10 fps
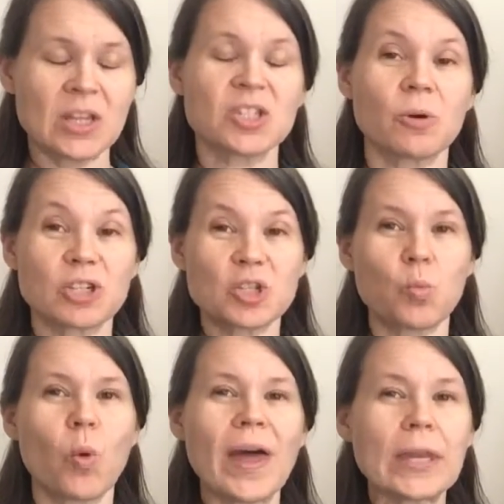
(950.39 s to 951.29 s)
So it was just
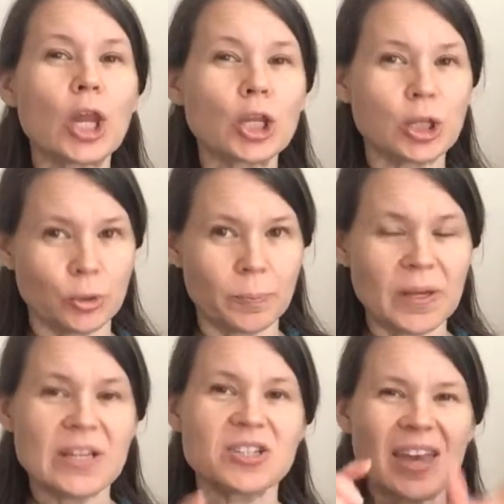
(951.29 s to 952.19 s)
one loop.
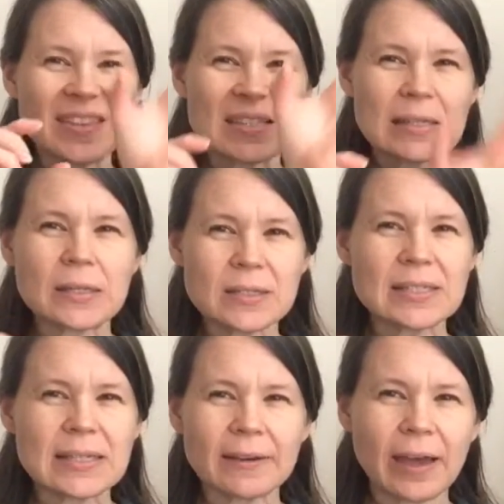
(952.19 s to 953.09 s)
So you had this little
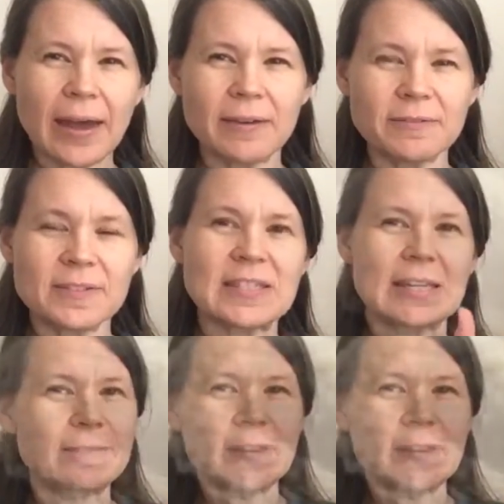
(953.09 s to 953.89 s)
stick, kind of stick